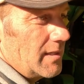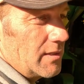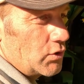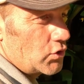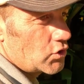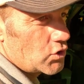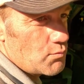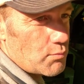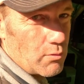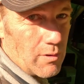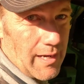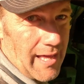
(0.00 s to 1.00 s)
It's
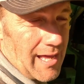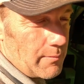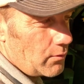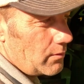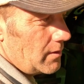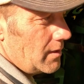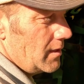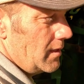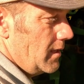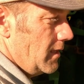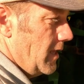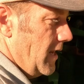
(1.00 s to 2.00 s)
super reliable,
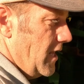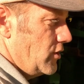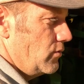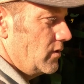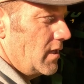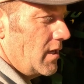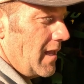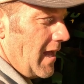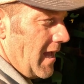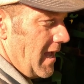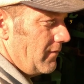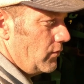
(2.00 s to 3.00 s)
and as you can tell,
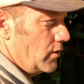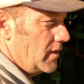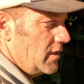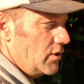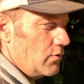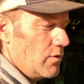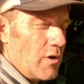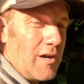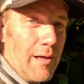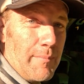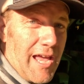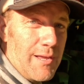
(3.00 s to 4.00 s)
I have a little issue here,
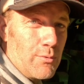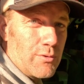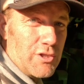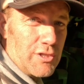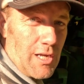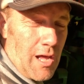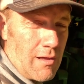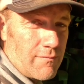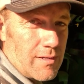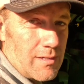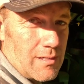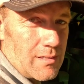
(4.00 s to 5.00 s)
and I'm able to
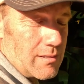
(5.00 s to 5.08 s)
solve it